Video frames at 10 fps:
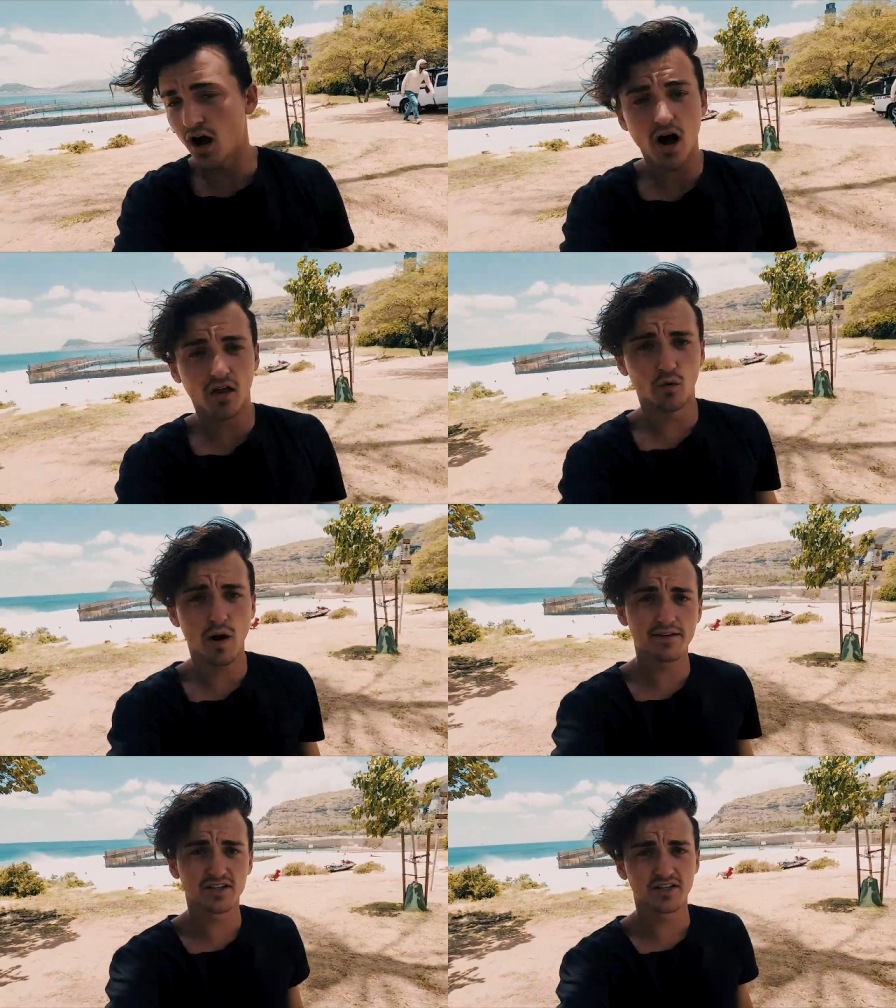Oh, the
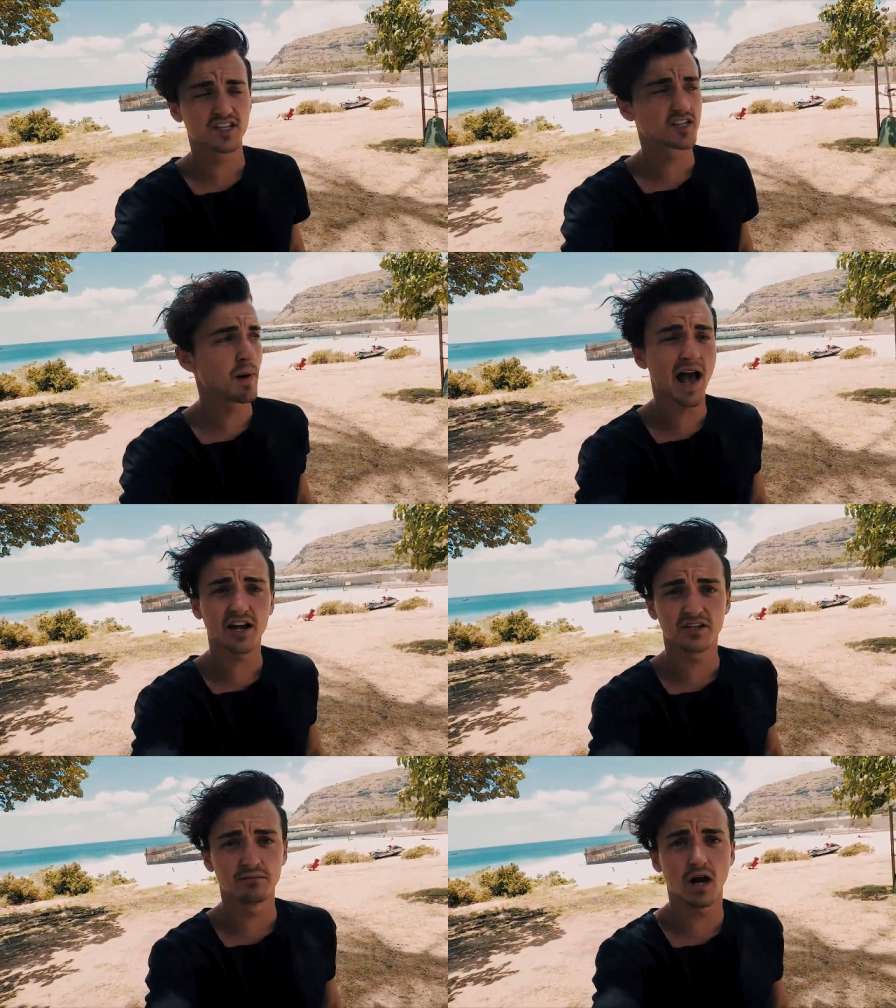waves are
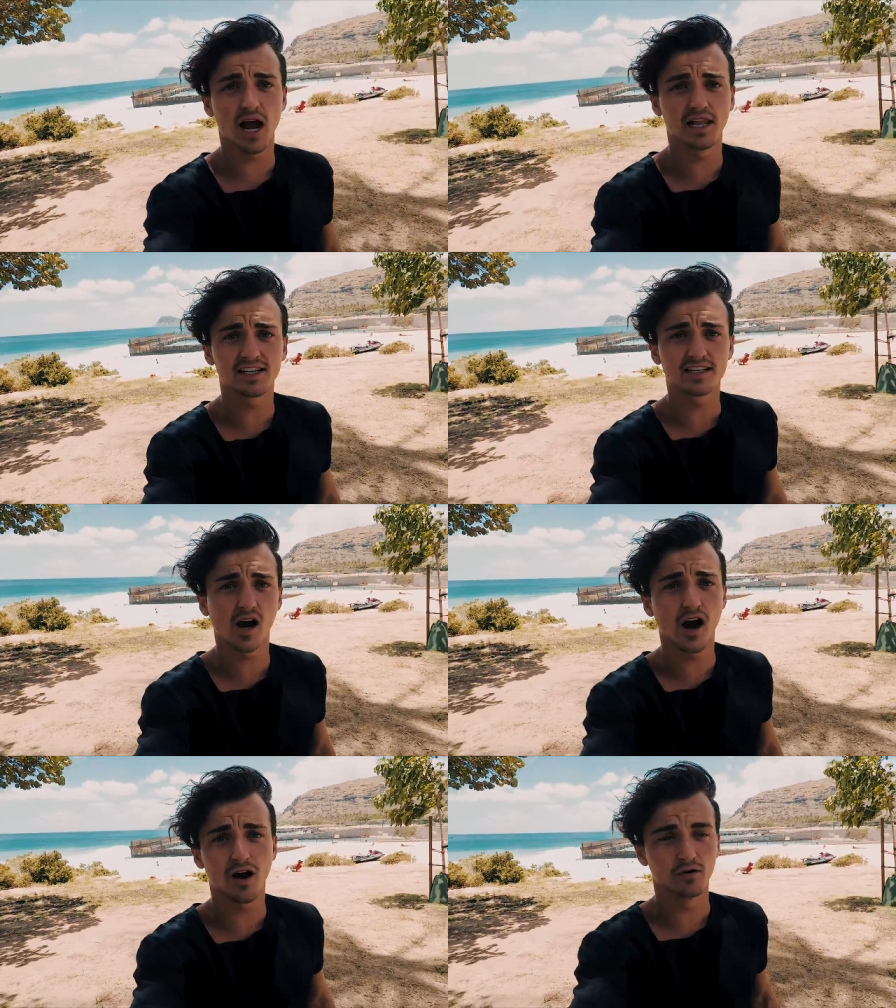smashing, Brad. Let's
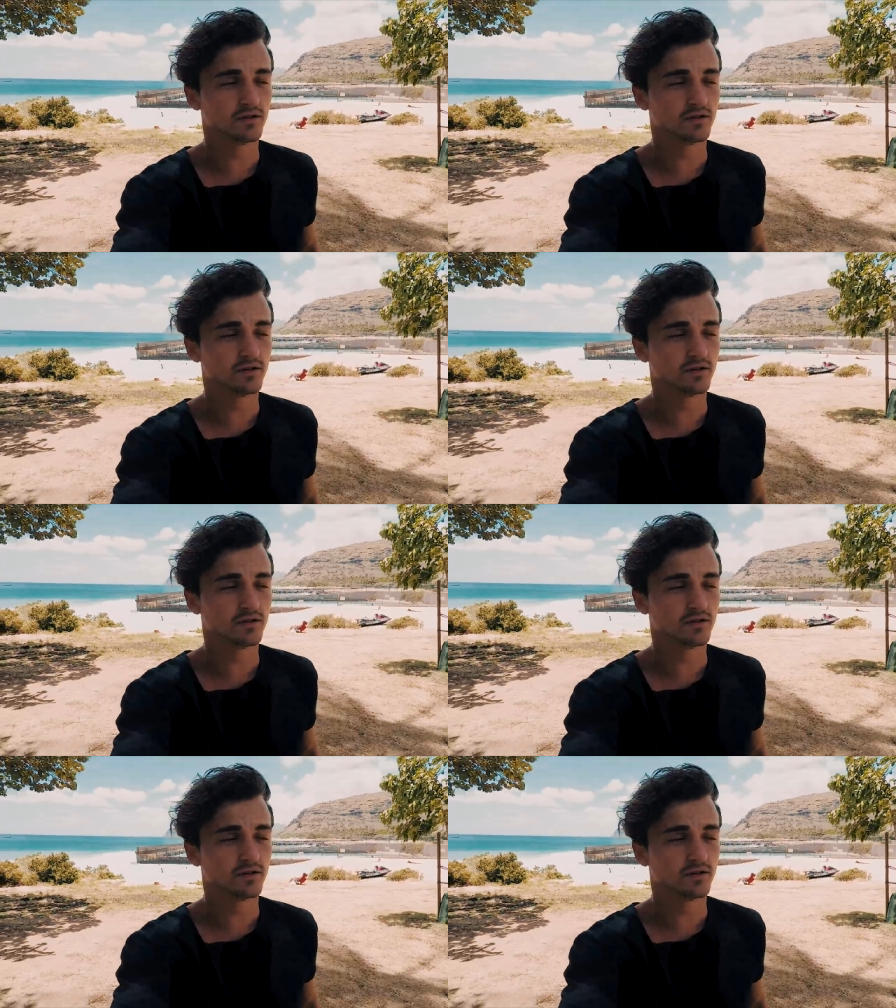go.